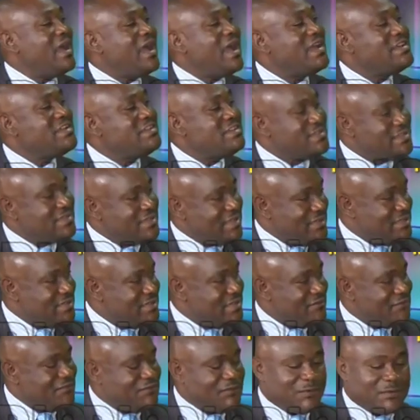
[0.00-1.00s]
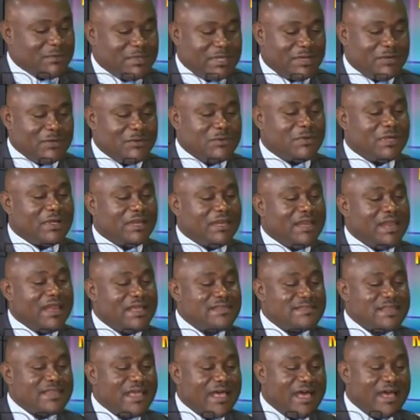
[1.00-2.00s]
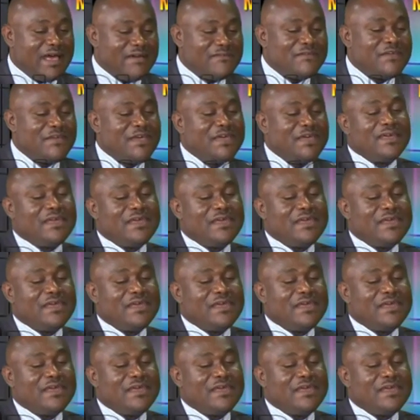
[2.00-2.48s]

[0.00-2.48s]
agitating for that, look, let's have